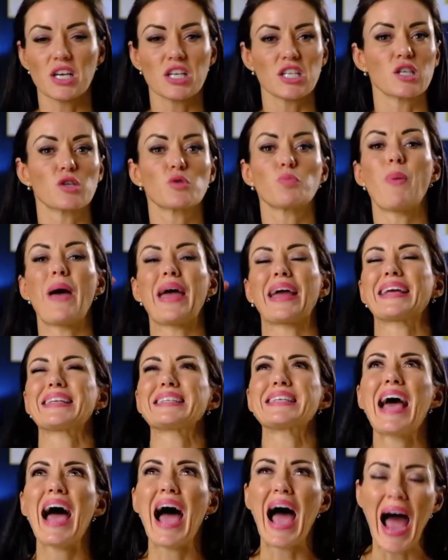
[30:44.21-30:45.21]

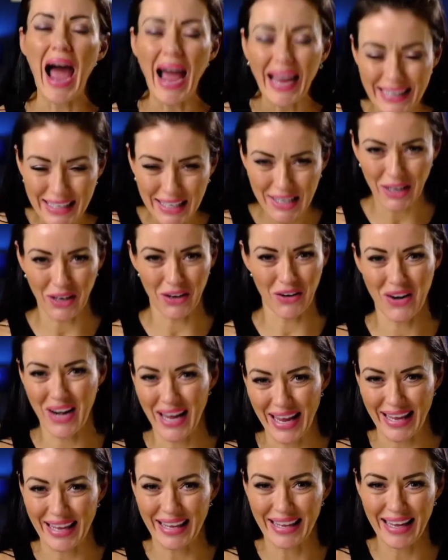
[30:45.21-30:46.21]

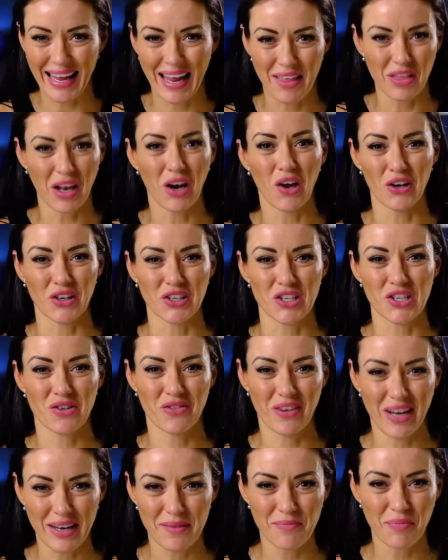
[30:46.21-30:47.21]
spectacularly in the launch,
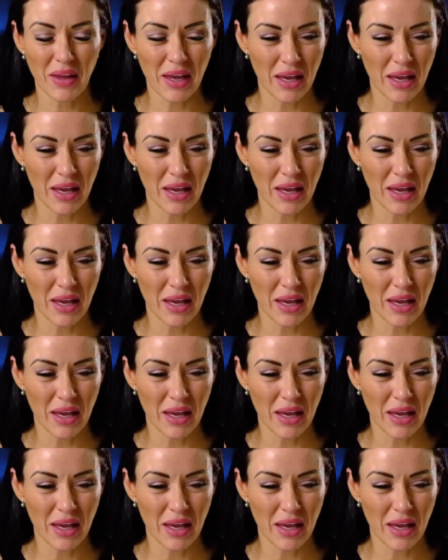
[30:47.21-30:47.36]
right?